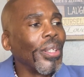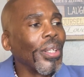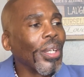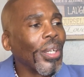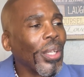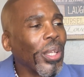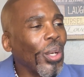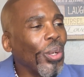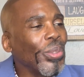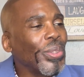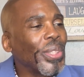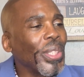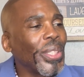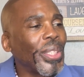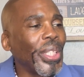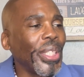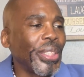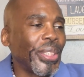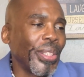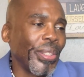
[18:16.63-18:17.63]
Close
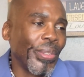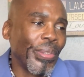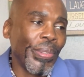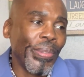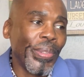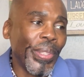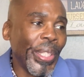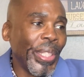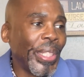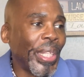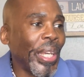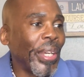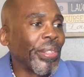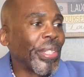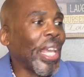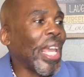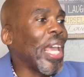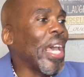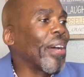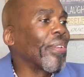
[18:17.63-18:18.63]
attention to detail.
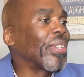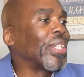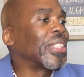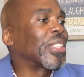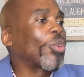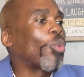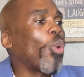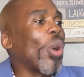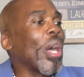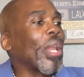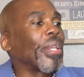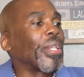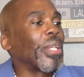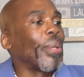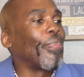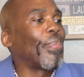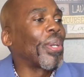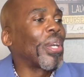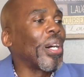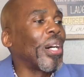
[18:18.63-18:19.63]
They have this quality
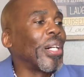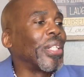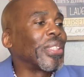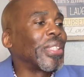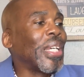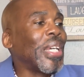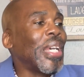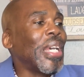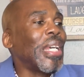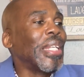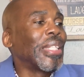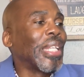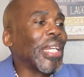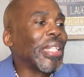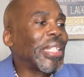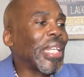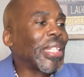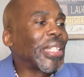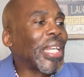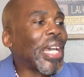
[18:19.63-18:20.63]
because they
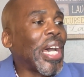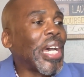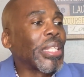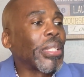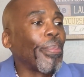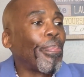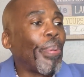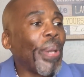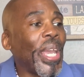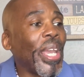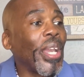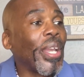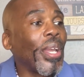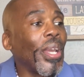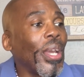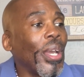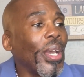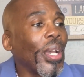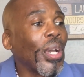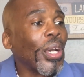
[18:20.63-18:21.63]
take time to pay
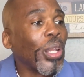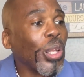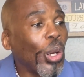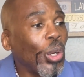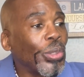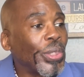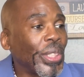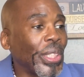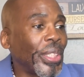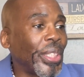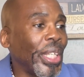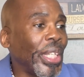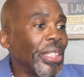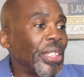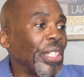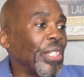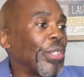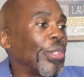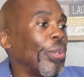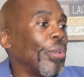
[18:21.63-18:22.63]
close
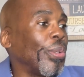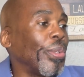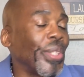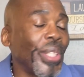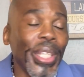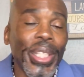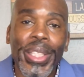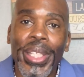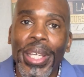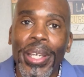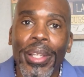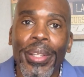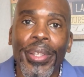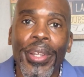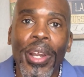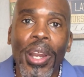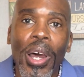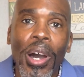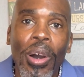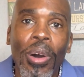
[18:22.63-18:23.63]
attention to the detail in
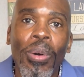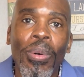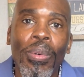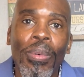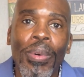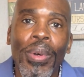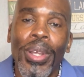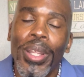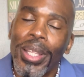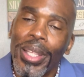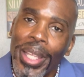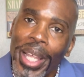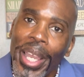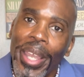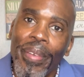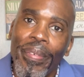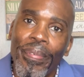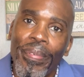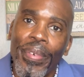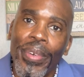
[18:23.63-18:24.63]
their own
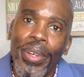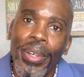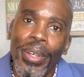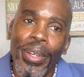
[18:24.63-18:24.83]
life.